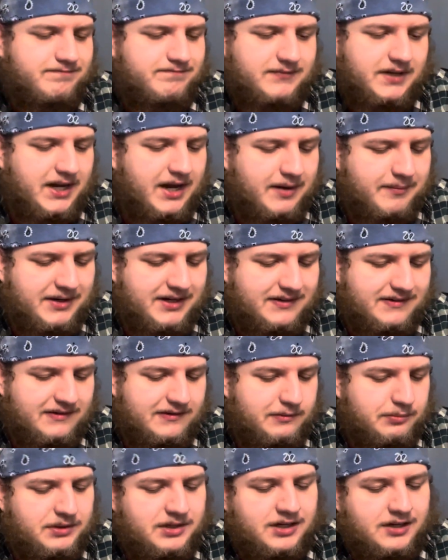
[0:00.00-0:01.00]
I mean, it's a
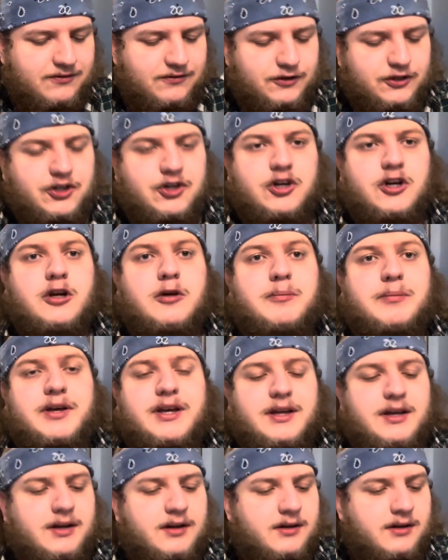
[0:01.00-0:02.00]
spin-off for sure,
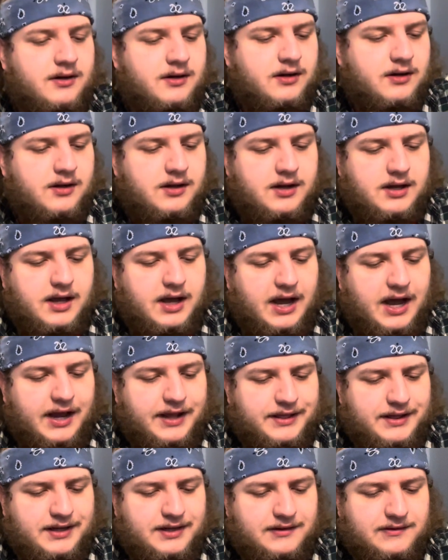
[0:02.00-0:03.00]
but I
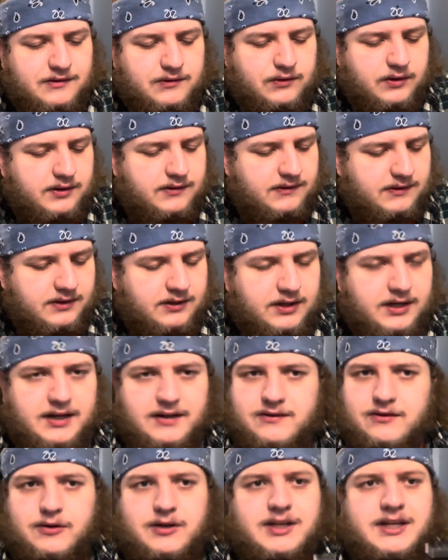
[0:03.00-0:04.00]
think it's really